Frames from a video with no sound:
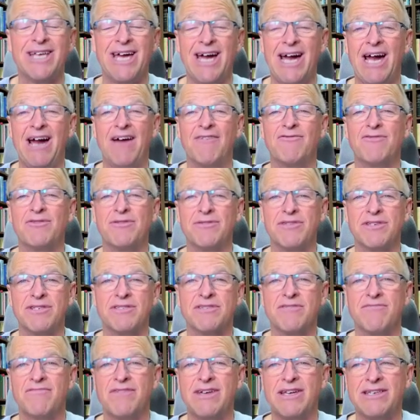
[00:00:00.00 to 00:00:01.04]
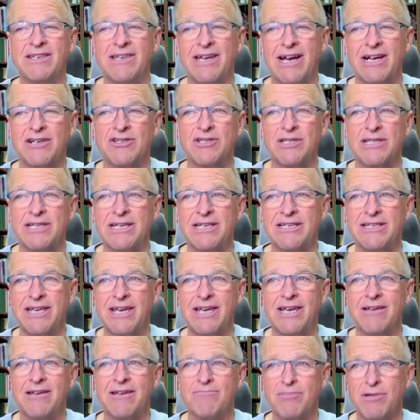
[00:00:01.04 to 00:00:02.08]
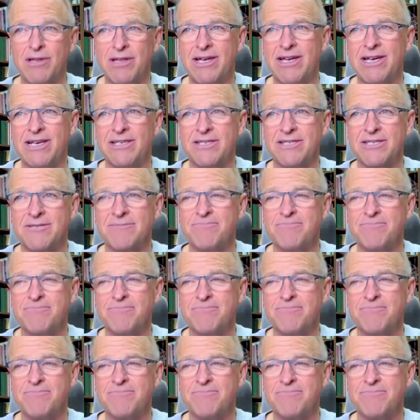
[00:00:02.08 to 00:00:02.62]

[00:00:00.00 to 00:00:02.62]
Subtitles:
after this event actually had taken place.